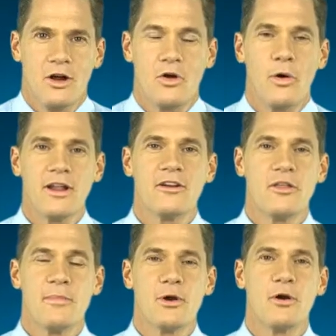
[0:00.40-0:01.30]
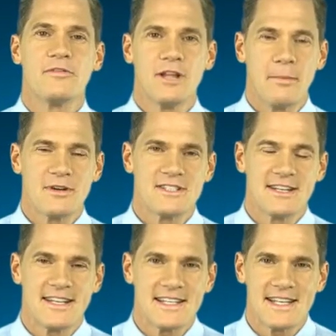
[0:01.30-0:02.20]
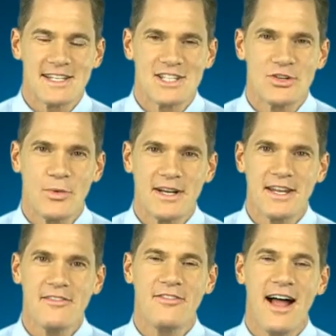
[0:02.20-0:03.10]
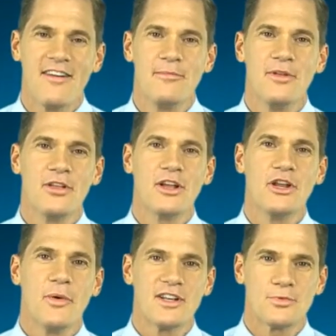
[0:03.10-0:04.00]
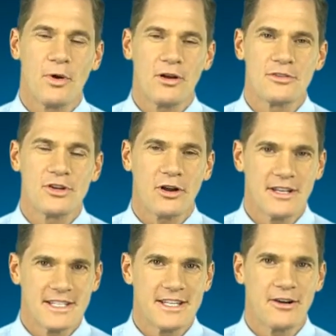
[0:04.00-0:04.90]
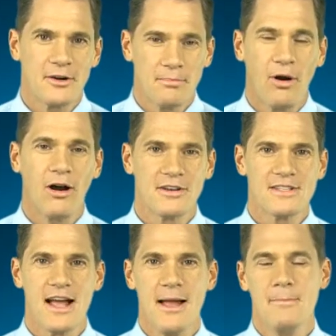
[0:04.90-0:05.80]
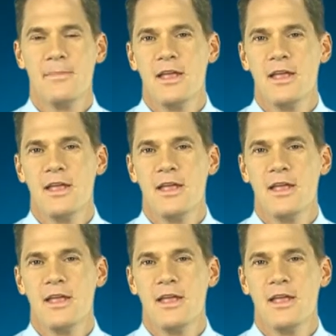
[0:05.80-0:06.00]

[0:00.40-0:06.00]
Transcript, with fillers: According to the Bureau of Labor Statistics, twenty-five million U S workers are considered part-time.